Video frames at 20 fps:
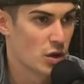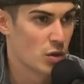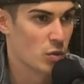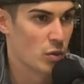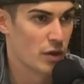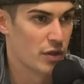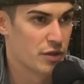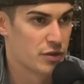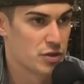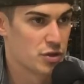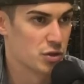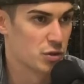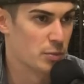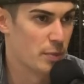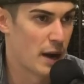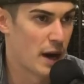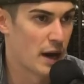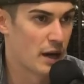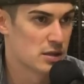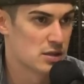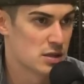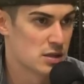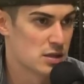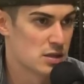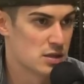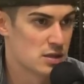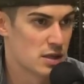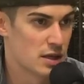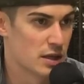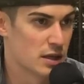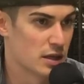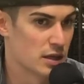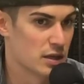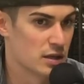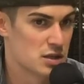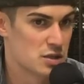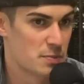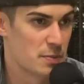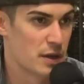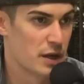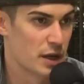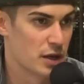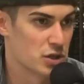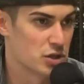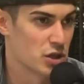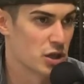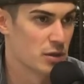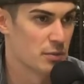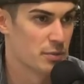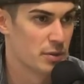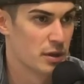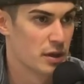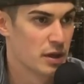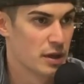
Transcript: with two passes and a spinning jump